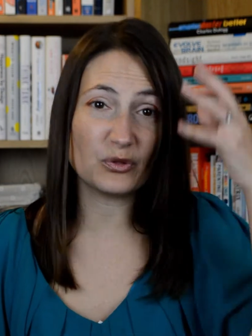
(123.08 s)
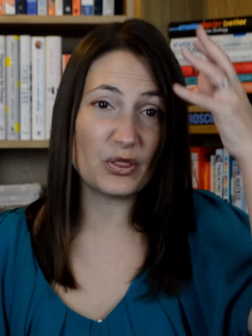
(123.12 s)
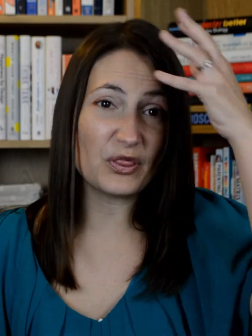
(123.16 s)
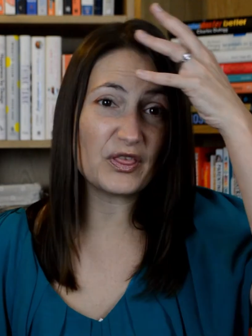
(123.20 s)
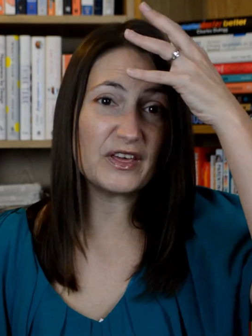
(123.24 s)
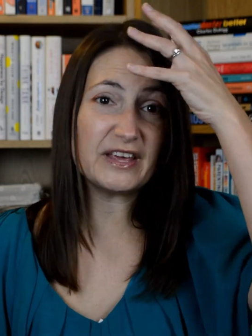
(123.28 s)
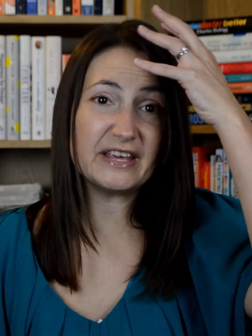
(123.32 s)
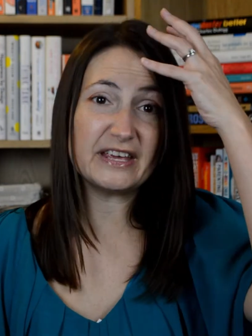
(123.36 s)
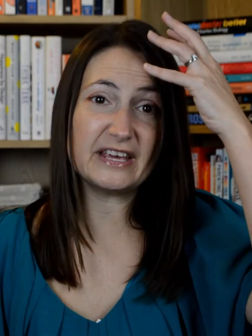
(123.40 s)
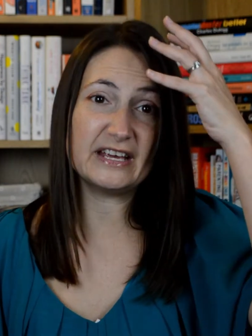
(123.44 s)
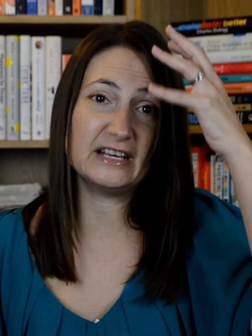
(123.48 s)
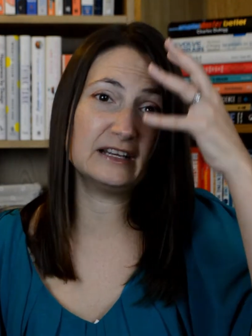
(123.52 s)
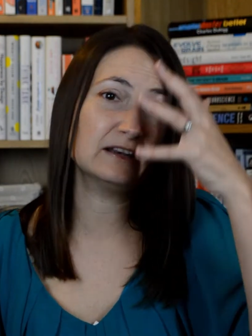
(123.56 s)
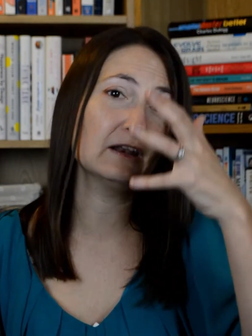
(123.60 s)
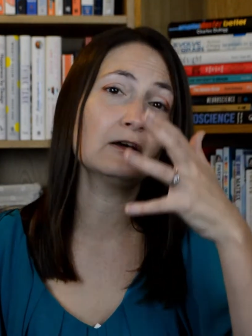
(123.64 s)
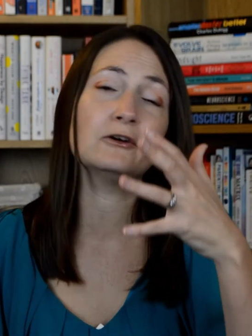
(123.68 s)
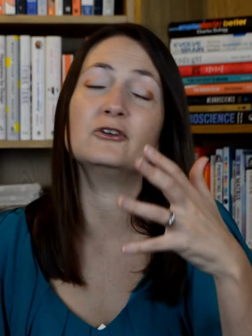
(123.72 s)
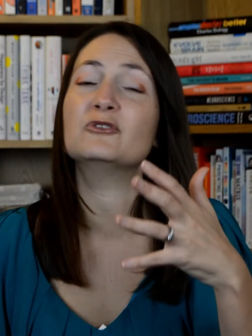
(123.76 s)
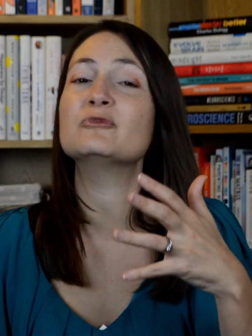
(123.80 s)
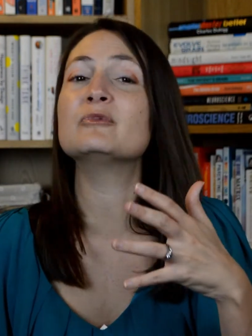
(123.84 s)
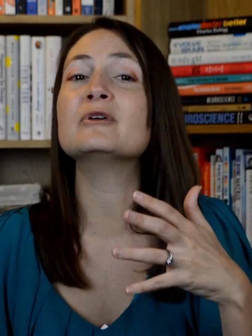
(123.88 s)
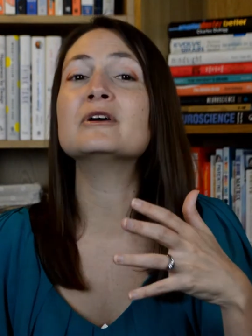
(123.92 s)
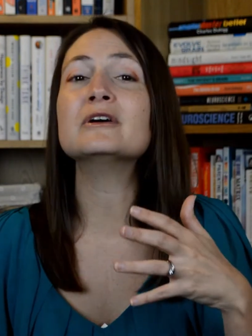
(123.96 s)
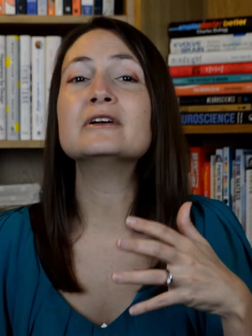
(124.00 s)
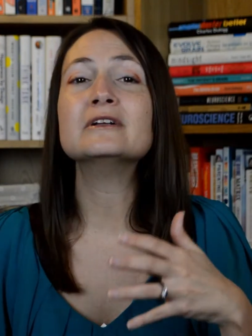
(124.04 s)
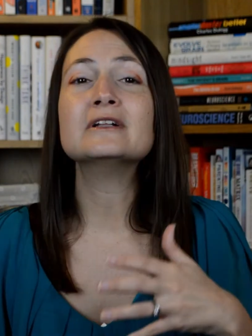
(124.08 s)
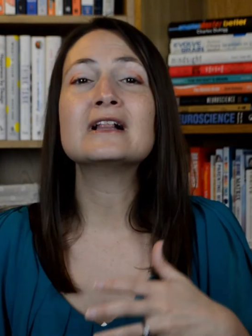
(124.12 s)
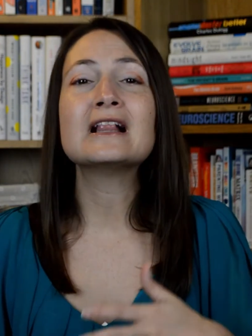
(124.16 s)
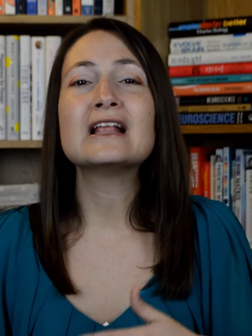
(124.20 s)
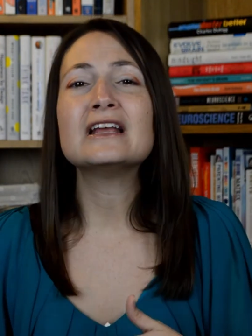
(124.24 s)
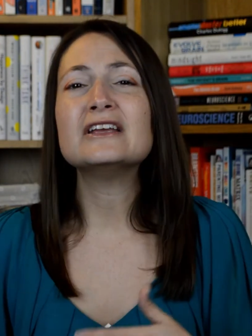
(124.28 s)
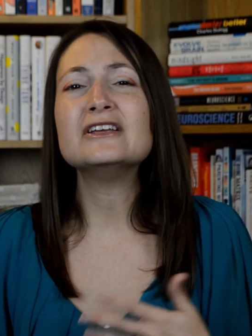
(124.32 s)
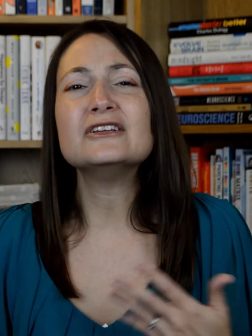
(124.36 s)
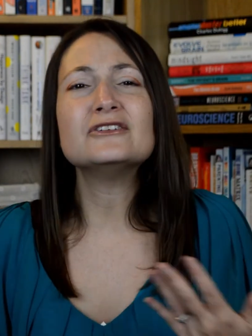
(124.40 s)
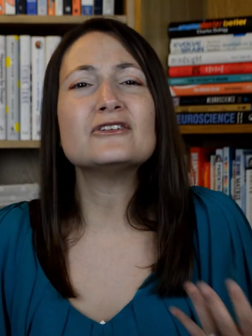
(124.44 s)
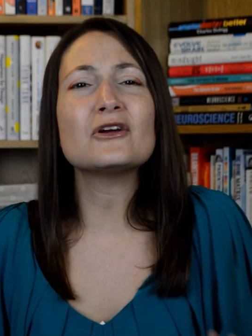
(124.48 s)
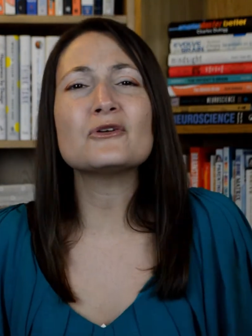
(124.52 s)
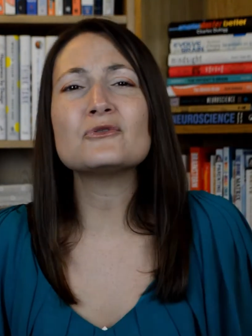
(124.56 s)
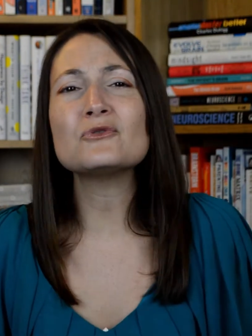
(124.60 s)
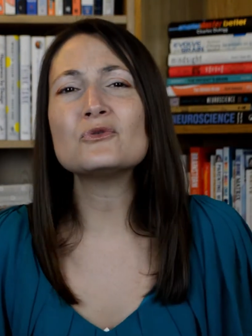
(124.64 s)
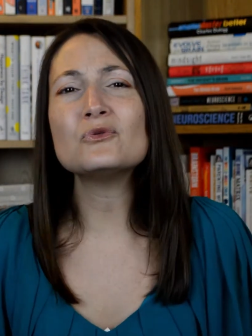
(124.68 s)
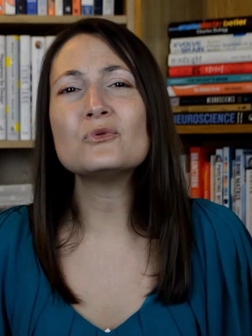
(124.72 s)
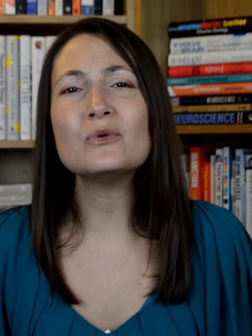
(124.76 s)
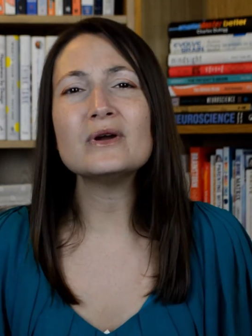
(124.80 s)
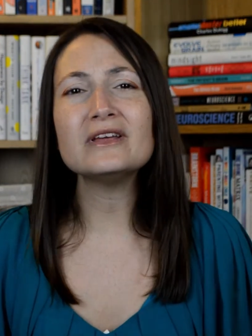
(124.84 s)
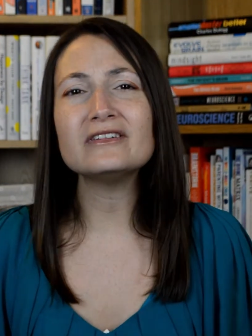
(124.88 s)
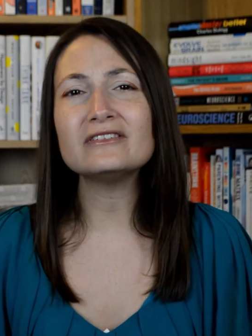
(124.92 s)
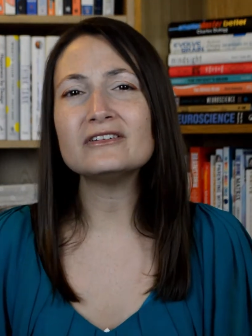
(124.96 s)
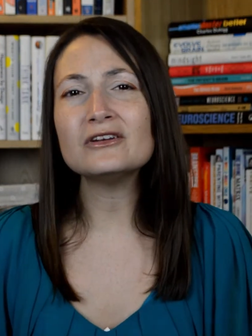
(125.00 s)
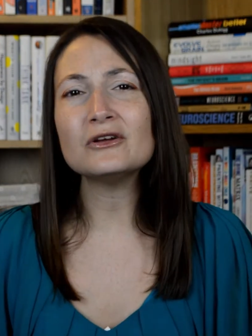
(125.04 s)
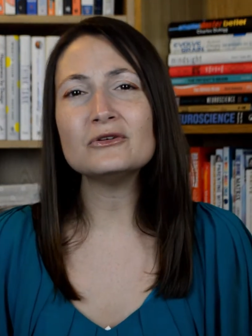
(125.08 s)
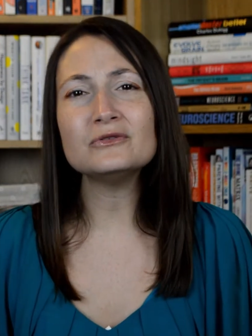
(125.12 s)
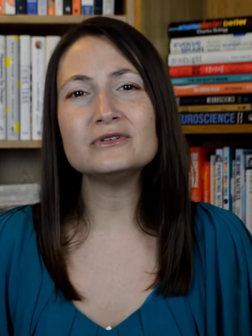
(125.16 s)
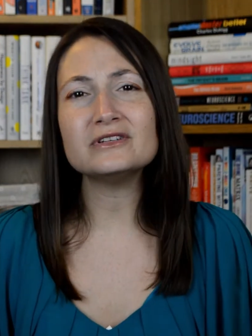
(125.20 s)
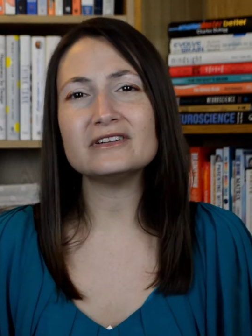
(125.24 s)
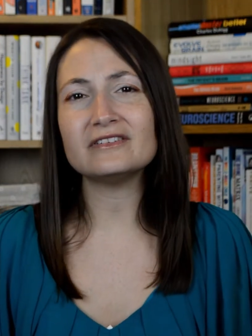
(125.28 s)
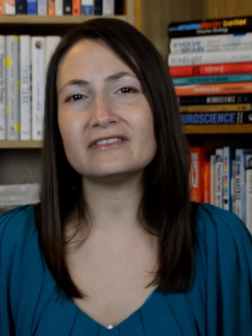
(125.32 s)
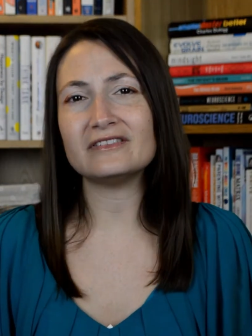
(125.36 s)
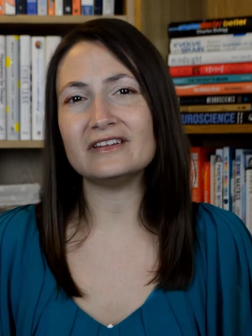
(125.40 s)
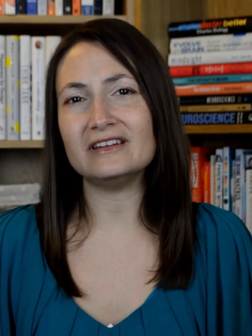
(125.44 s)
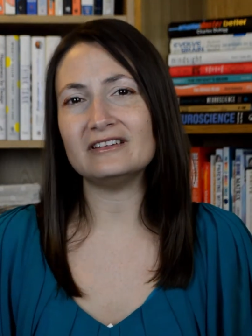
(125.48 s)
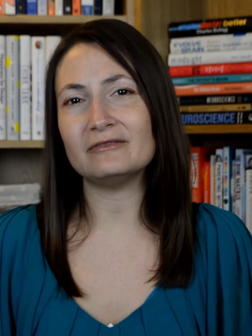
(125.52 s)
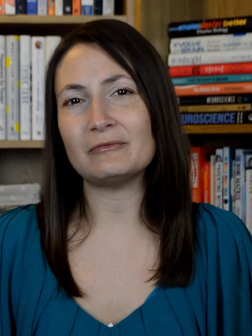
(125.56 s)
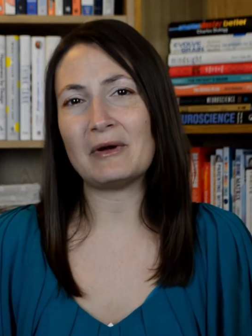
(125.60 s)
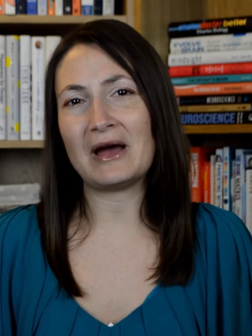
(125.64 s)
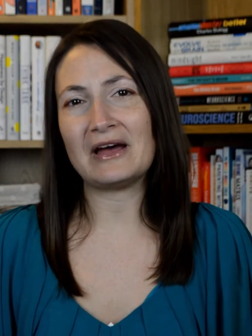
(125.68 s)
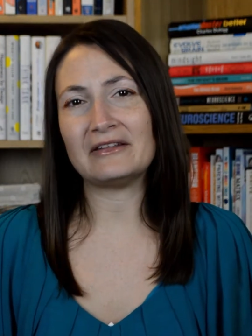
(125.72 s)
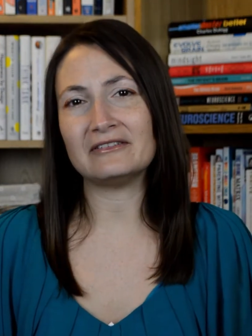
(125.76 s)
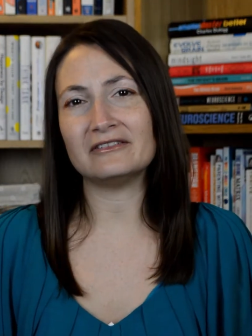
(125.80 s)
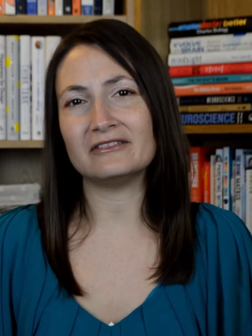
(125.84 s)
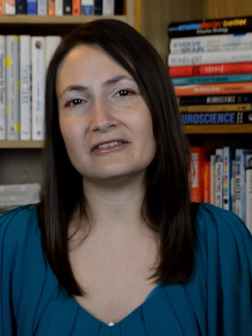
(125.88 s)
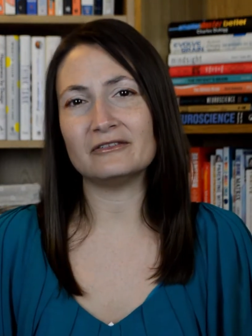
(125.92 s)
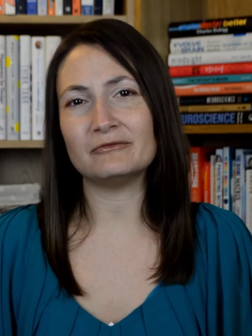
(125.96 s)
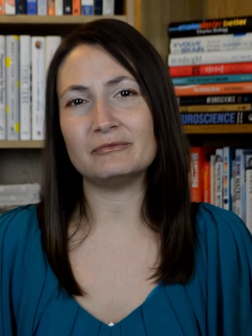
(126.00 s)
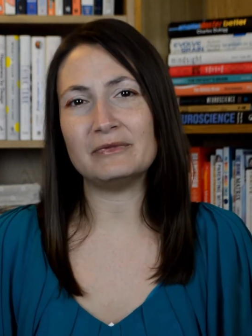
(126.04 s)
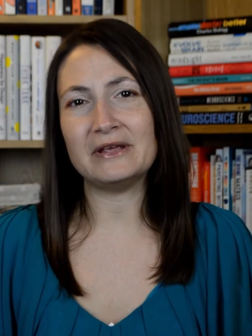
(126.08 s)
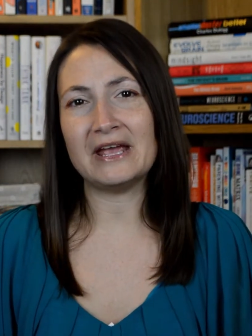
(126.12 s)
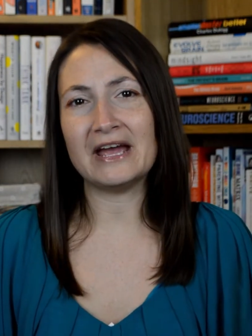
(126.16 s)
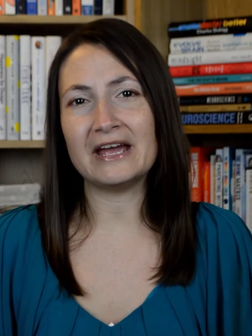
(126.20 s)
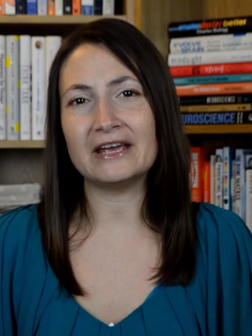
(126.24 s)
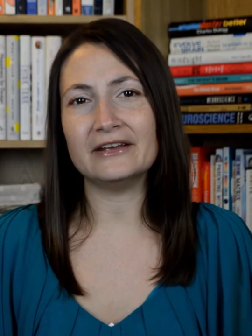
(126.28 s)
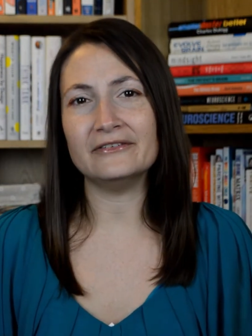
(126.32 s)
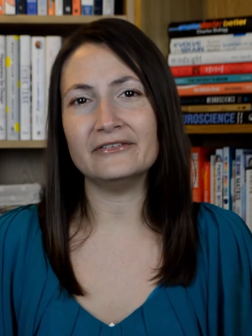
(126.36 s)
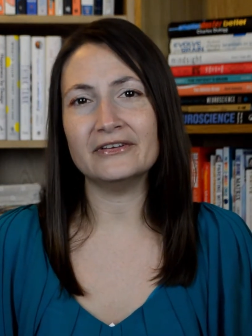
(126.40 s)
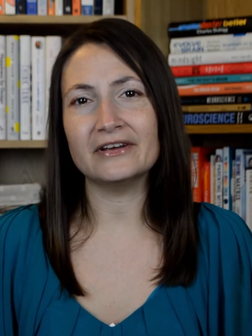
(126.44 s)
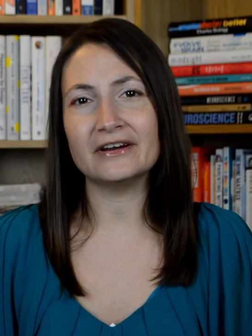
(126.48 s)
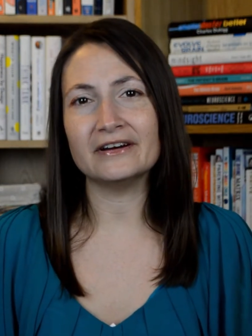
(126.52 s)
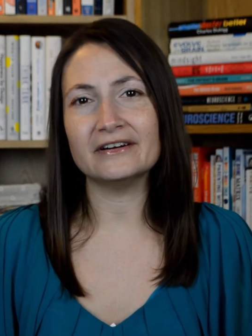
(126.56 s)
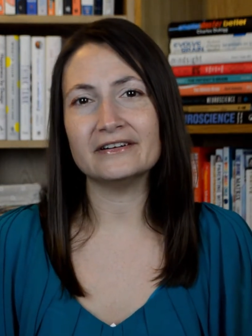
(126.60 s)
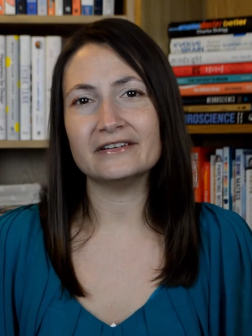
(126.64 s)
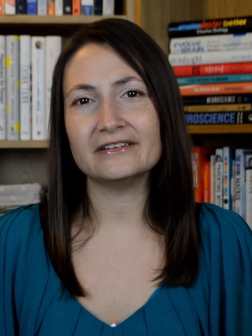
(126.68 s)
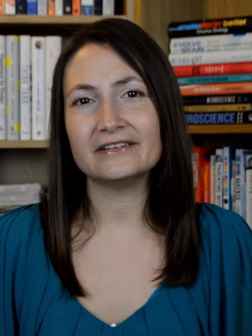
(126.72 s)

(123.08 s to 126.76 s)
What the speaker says: thinking lobe, you don't always notice these patterns of behaviour,